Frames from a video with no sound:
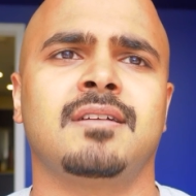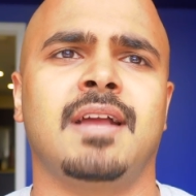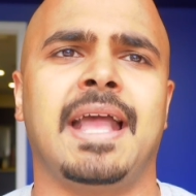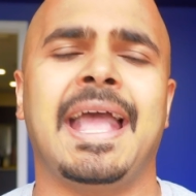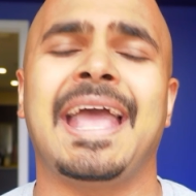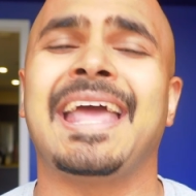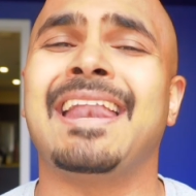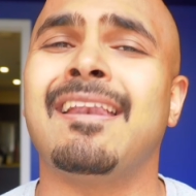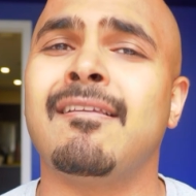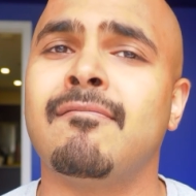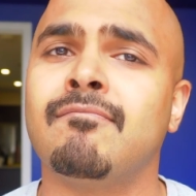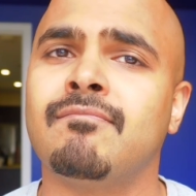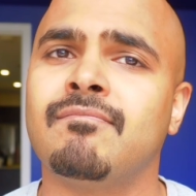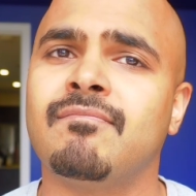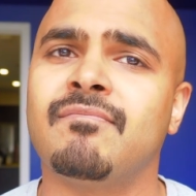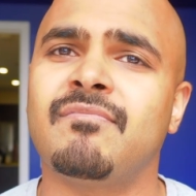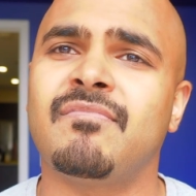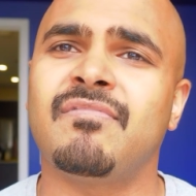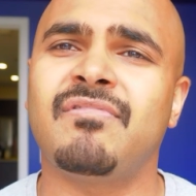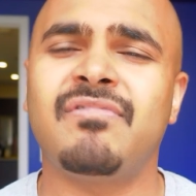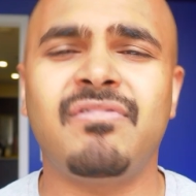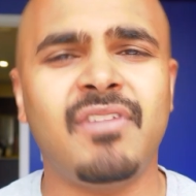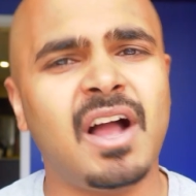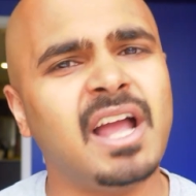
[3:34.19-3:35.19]
And
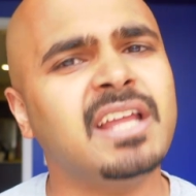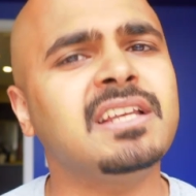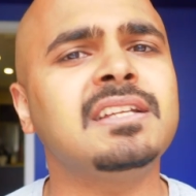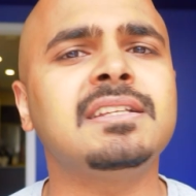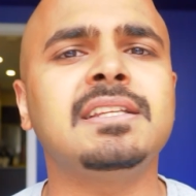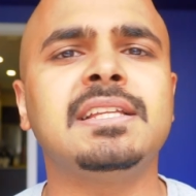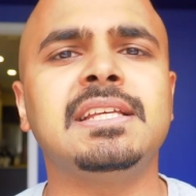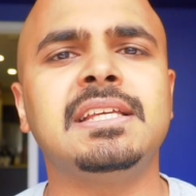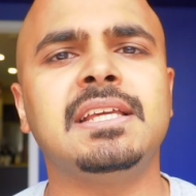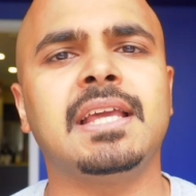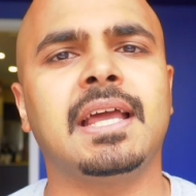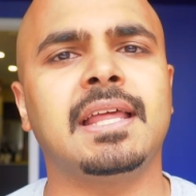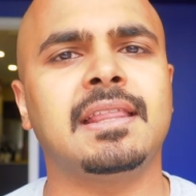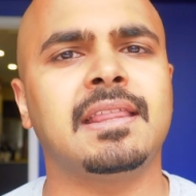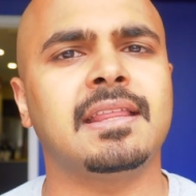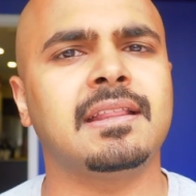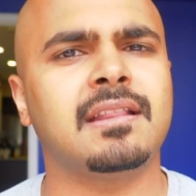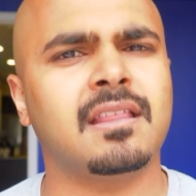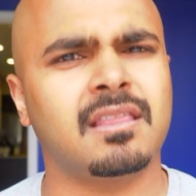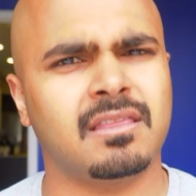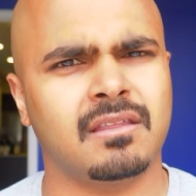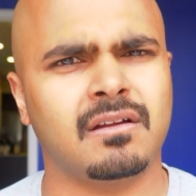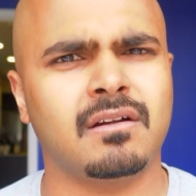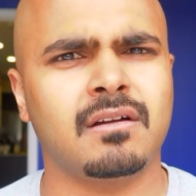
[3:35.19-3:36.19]
finally, I think
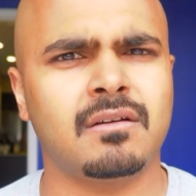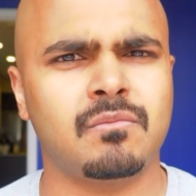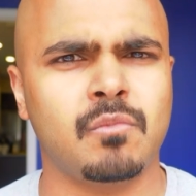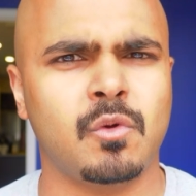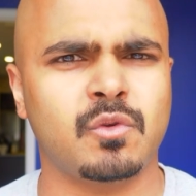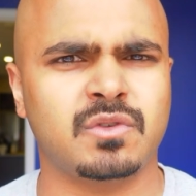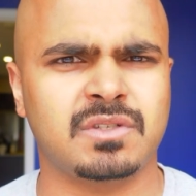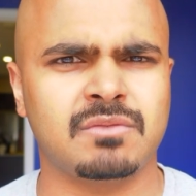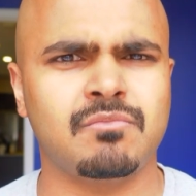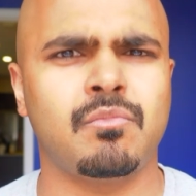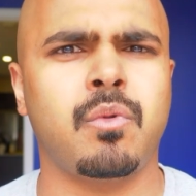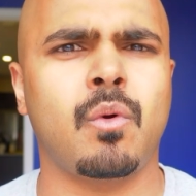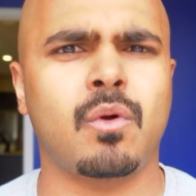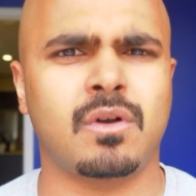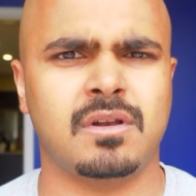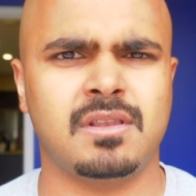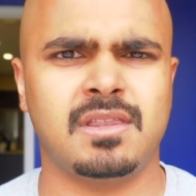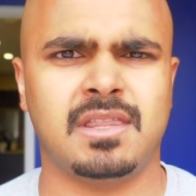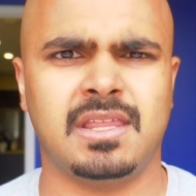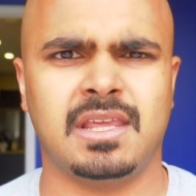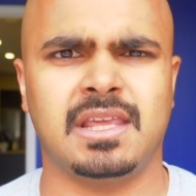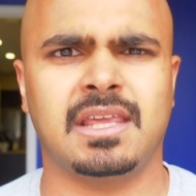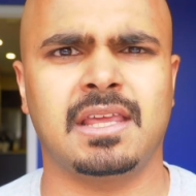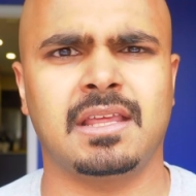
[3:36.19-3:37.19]
the third most
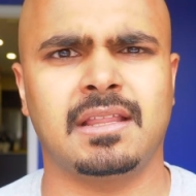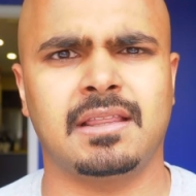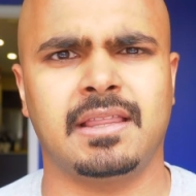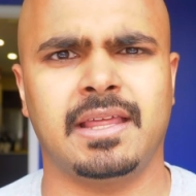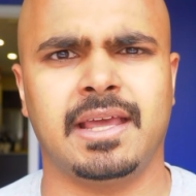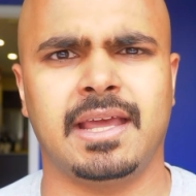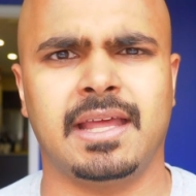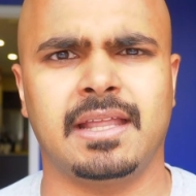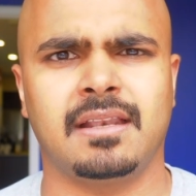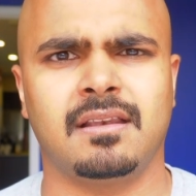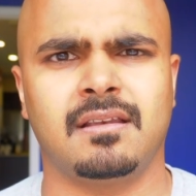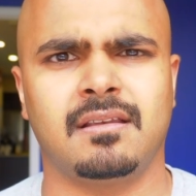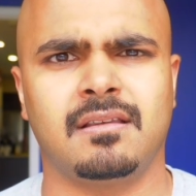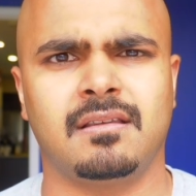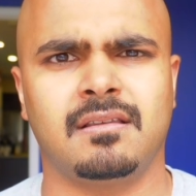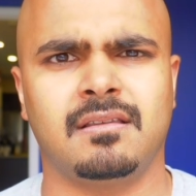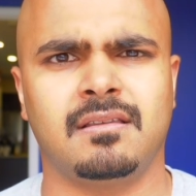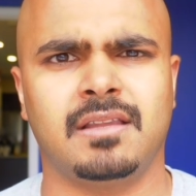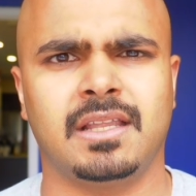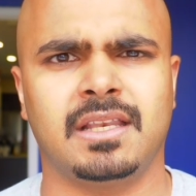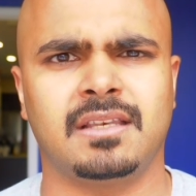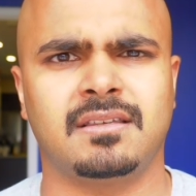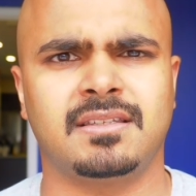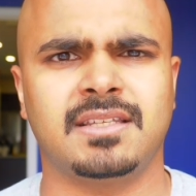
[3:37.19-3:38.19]
important thing that
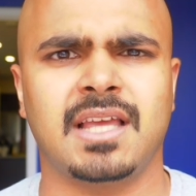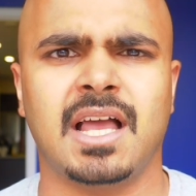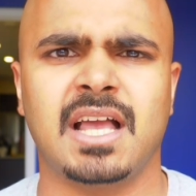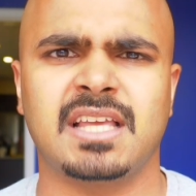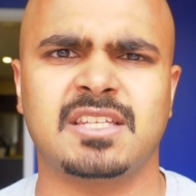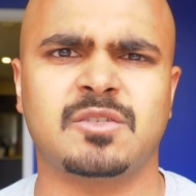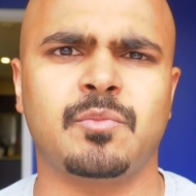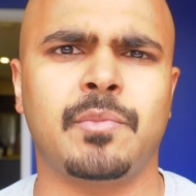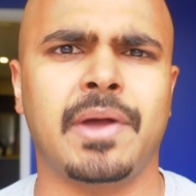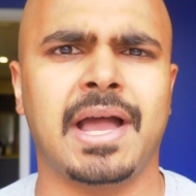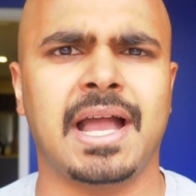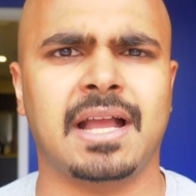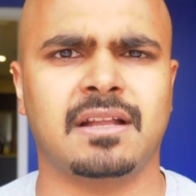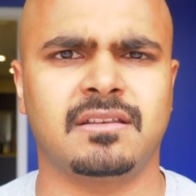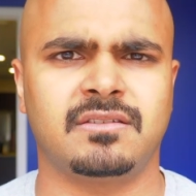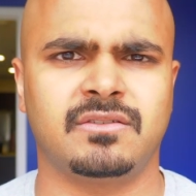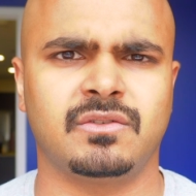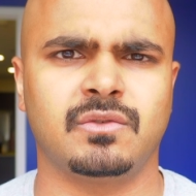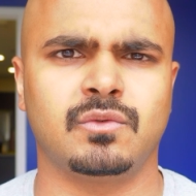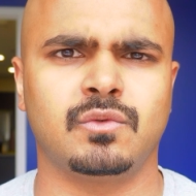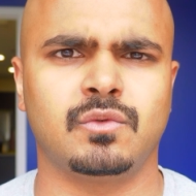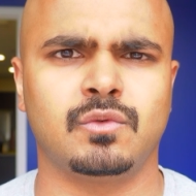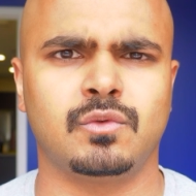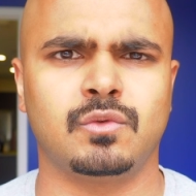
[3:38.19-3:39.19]
ties back
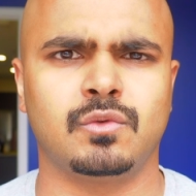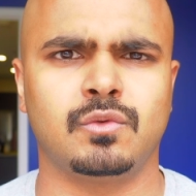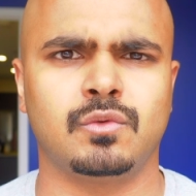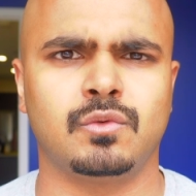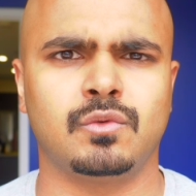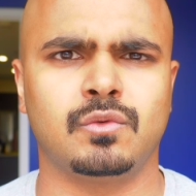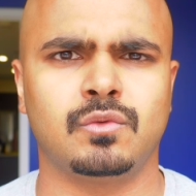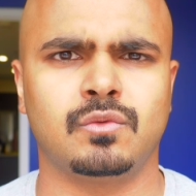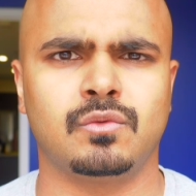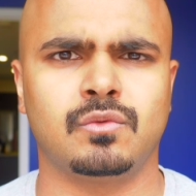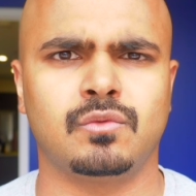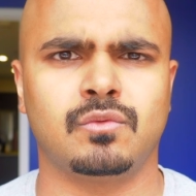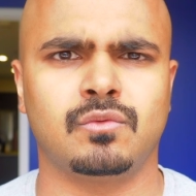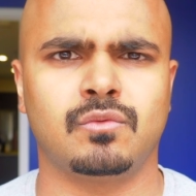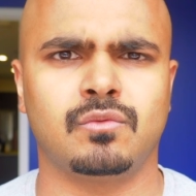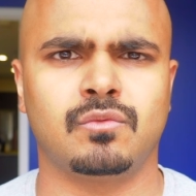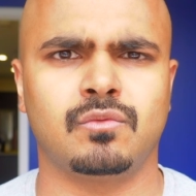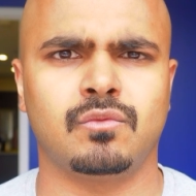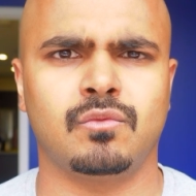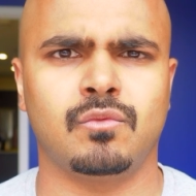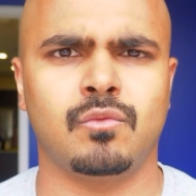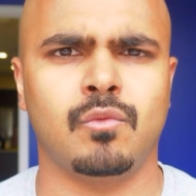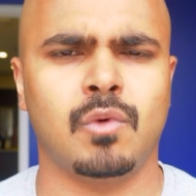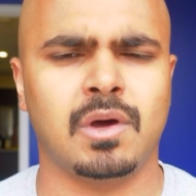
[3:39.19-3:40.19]
to
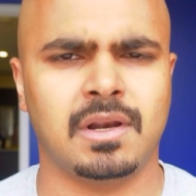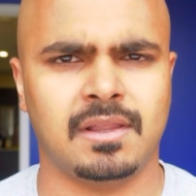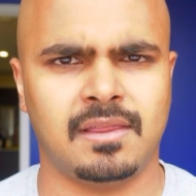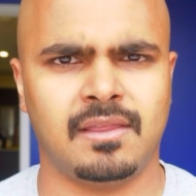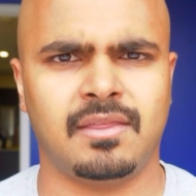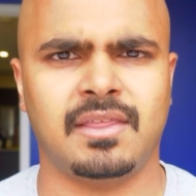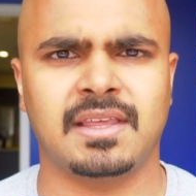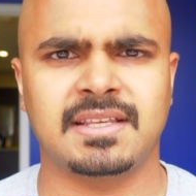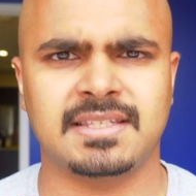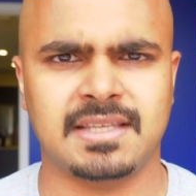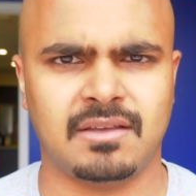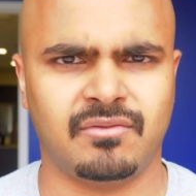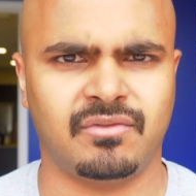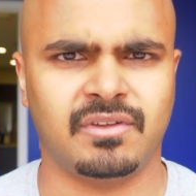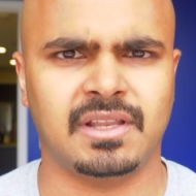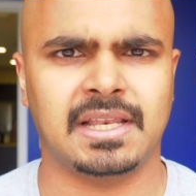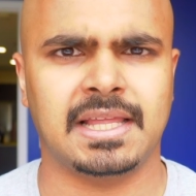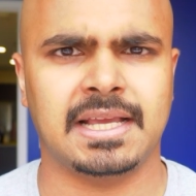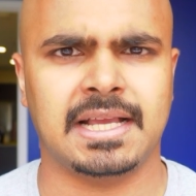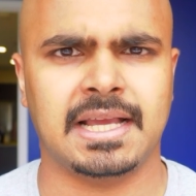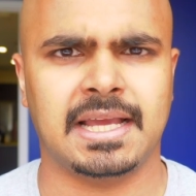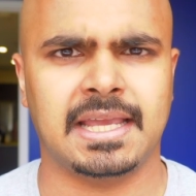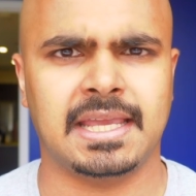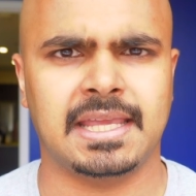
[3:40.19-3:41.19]
one of the things I feel
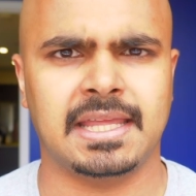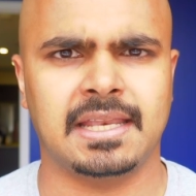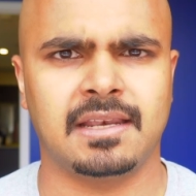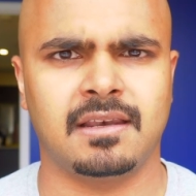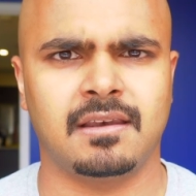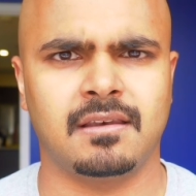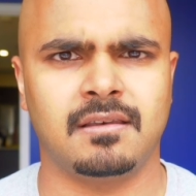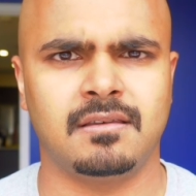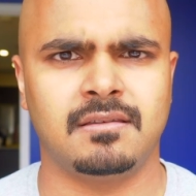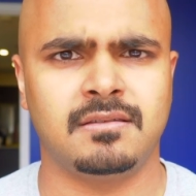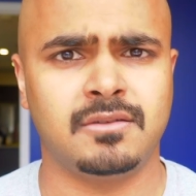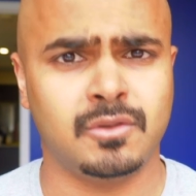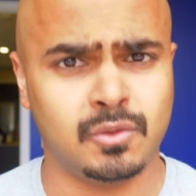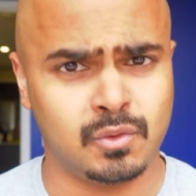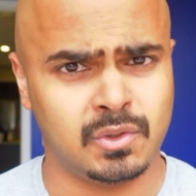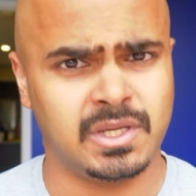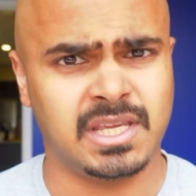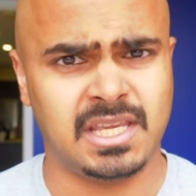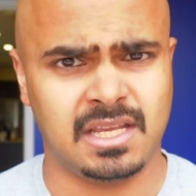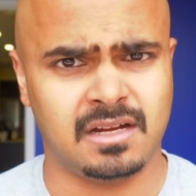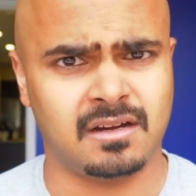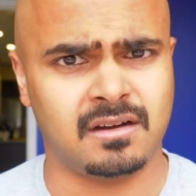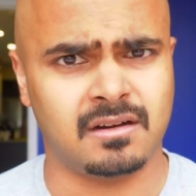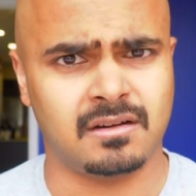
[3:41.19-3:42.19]
like I can do
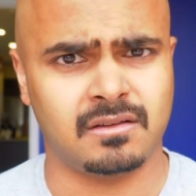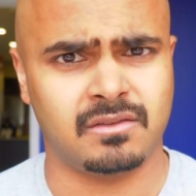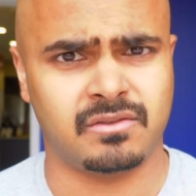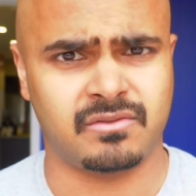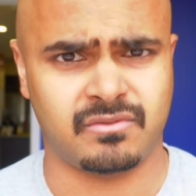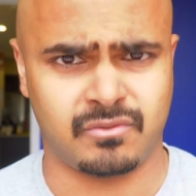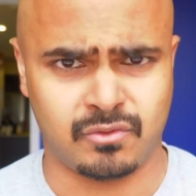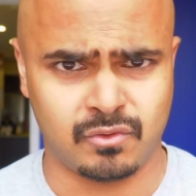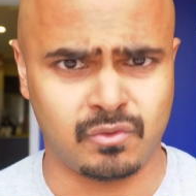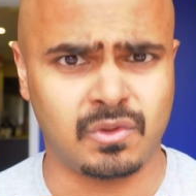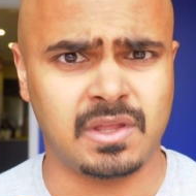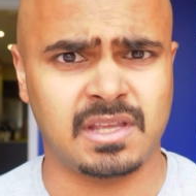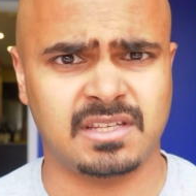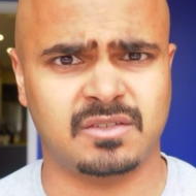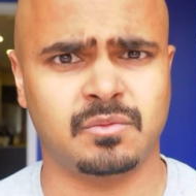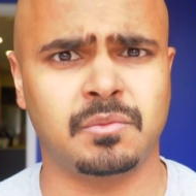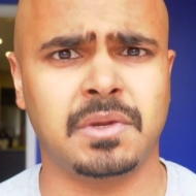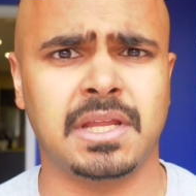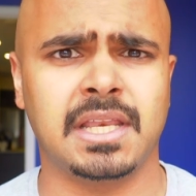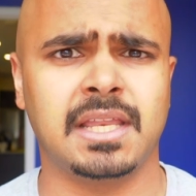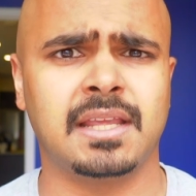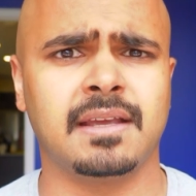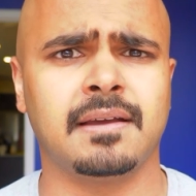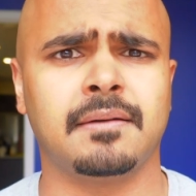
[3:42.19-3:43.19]
here through this
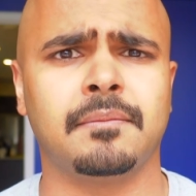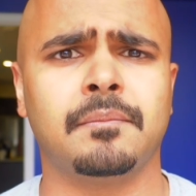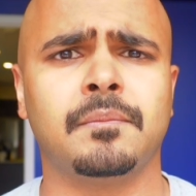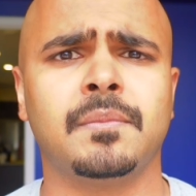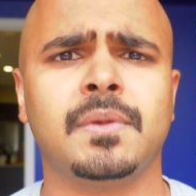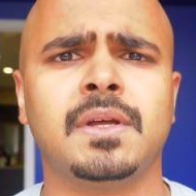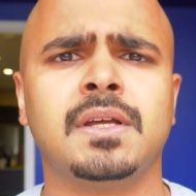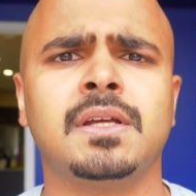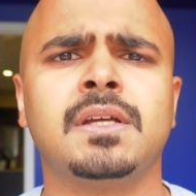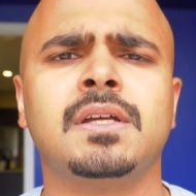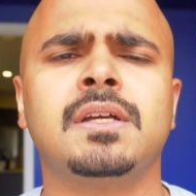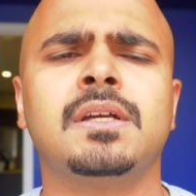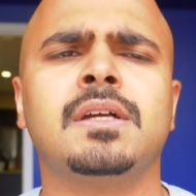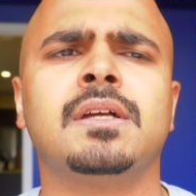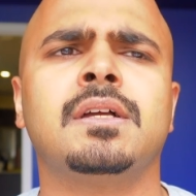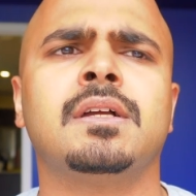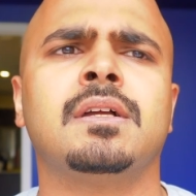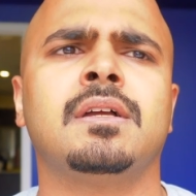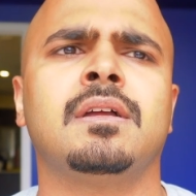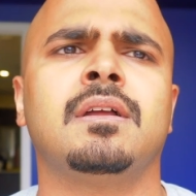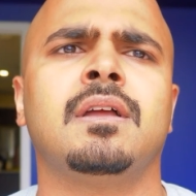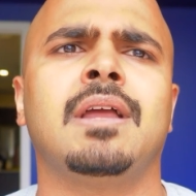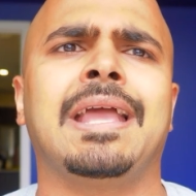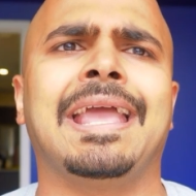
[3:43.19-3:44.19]
medium
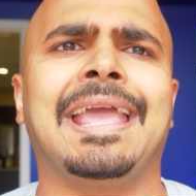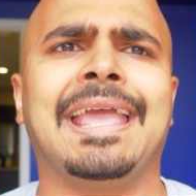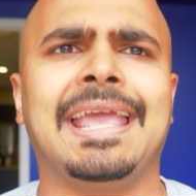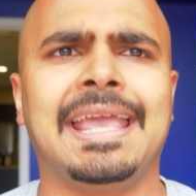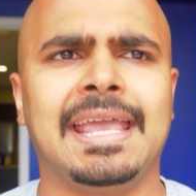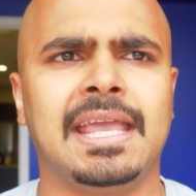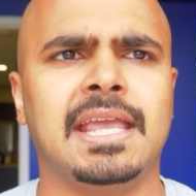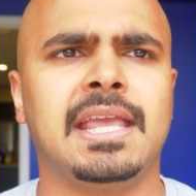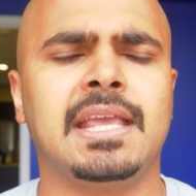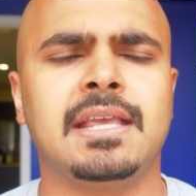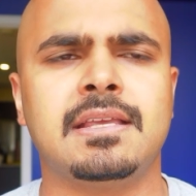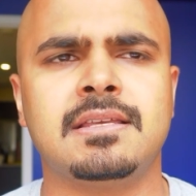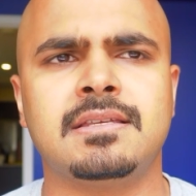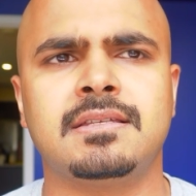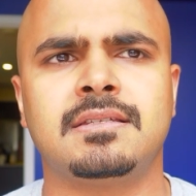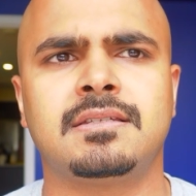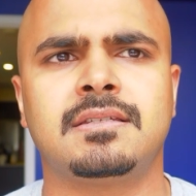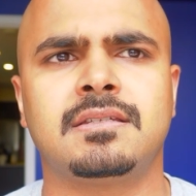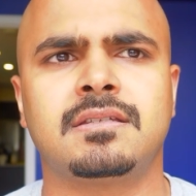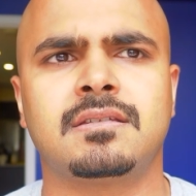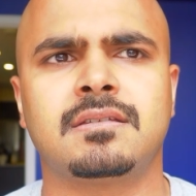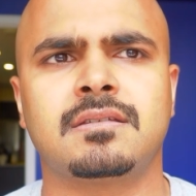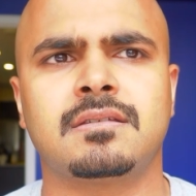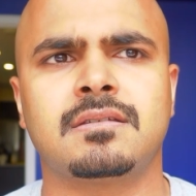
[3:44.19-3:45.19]

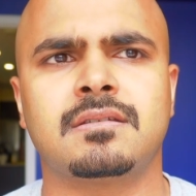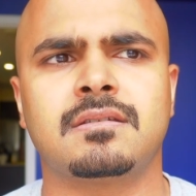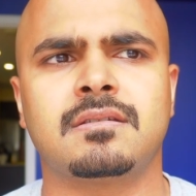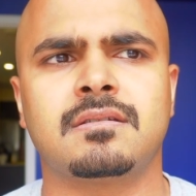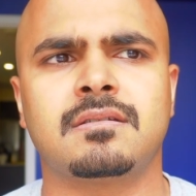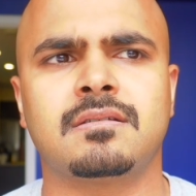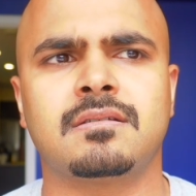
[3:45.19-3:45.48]
is